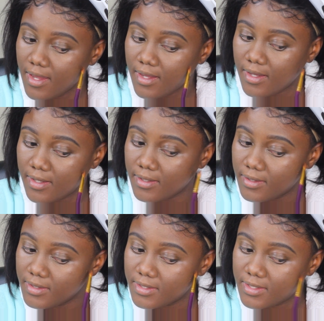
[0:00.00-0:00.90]

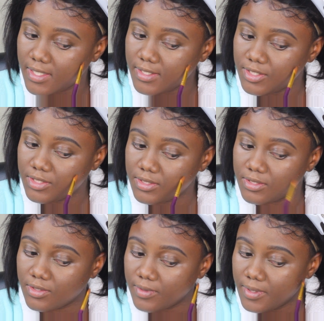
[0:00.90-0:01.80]
and that should
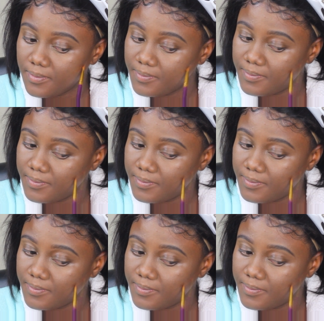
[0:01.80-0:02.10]
do it.